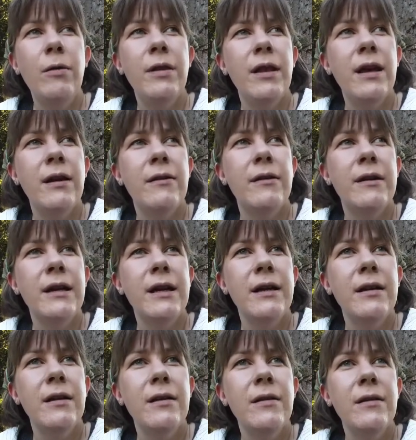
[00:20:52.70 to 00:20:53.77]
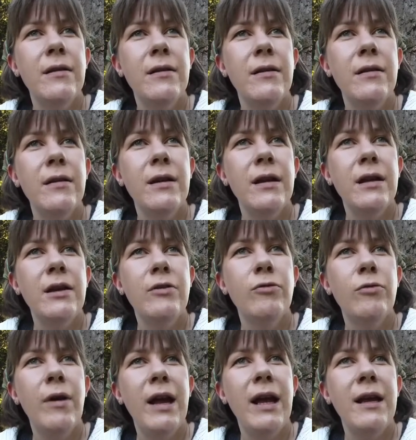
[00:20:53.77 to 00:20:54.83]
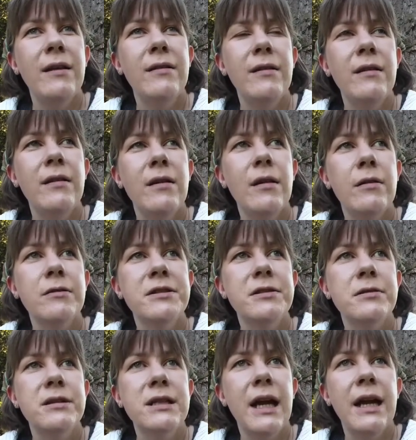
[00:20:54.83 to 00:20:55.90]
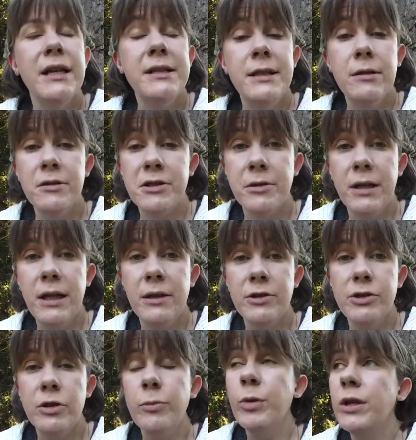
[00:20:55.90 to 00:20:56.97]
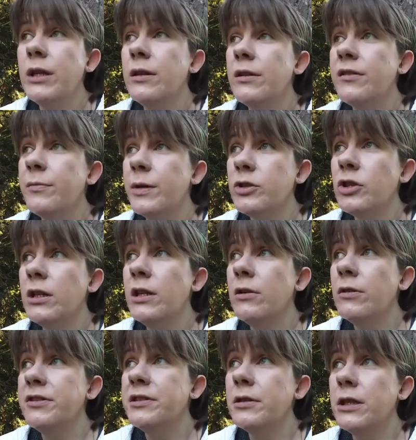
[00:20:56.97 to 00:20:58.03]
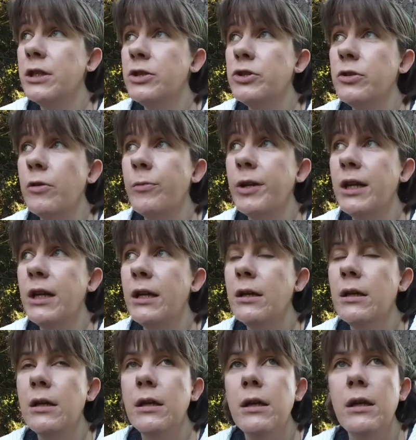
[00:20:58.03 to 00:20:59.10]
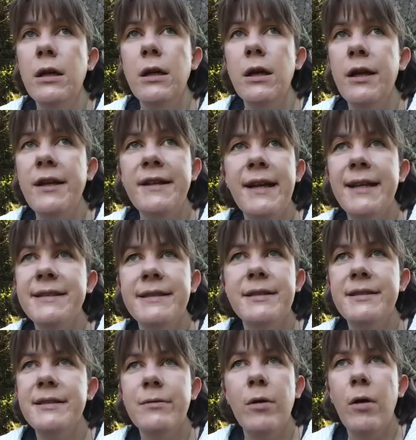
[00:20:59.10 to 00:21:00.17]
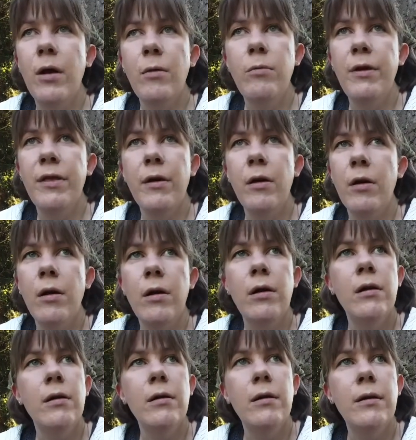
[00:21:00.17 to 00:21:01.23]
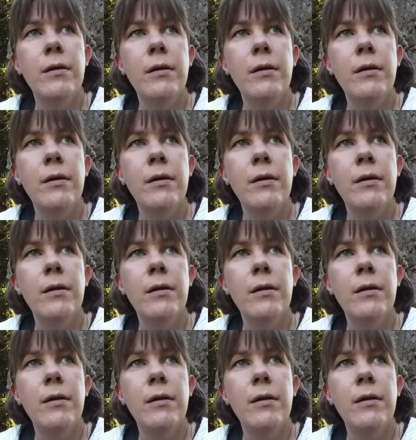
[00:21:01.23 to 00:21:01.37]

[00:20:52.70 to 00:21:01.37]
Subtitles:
they are ingrained in our society, also here in Germany, especially also here in Germany. It gets with all